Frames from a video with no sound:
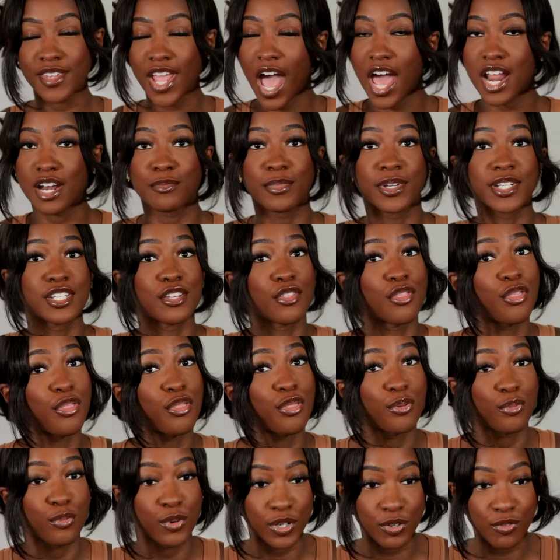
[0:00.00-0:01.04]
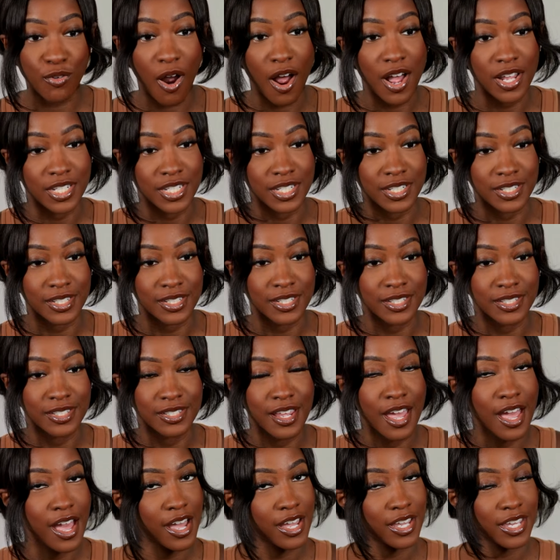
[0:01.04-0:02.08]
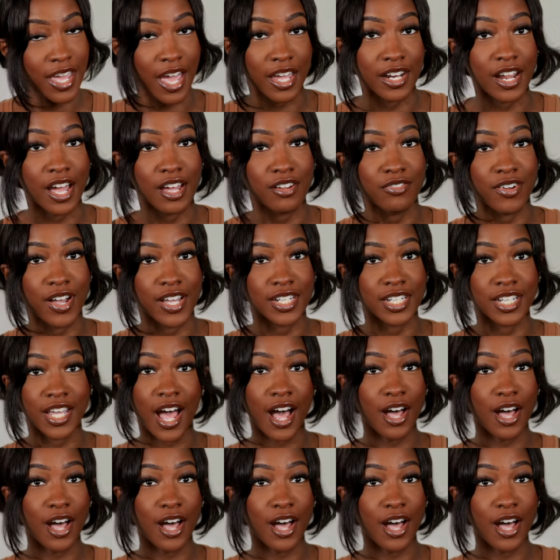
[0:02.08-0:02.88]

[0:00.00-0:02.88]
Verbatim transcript: I've been to three Rosses. Cannot find it.